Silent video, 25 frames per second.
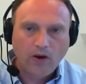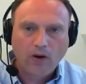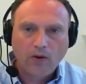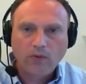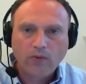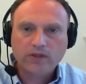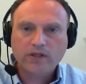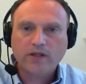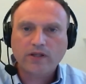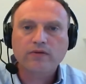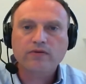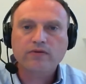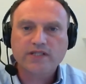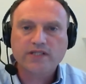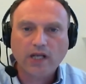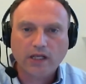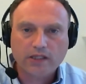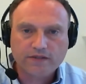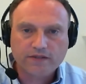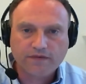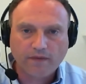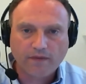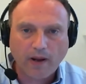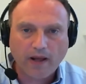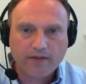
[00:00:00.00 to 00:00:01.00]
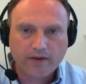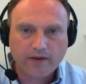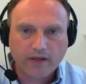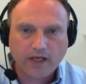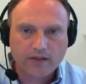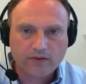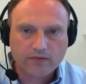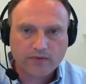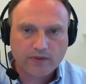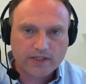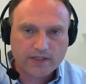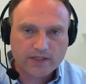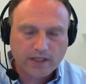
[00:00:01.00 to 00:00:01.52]
results from other
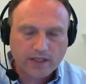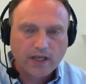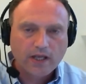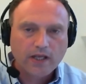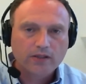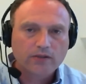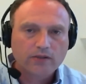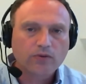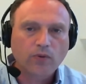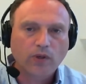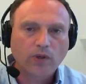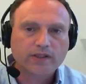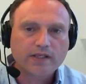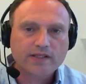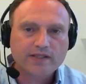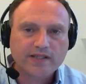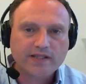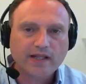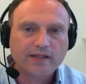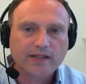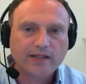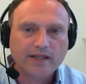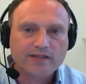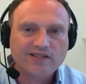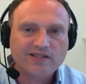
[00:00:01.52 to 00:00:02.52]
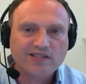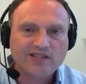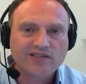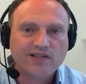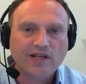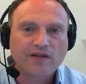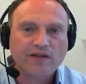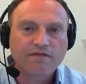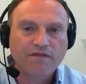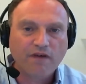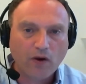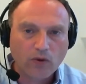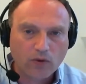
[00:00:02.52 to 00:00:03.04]
countries? To what extent is this
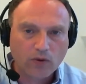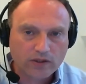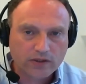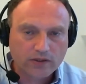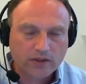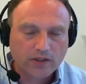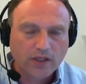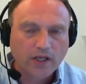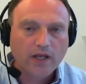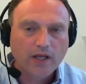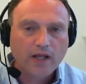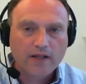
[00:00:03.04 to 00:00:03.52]
invoked?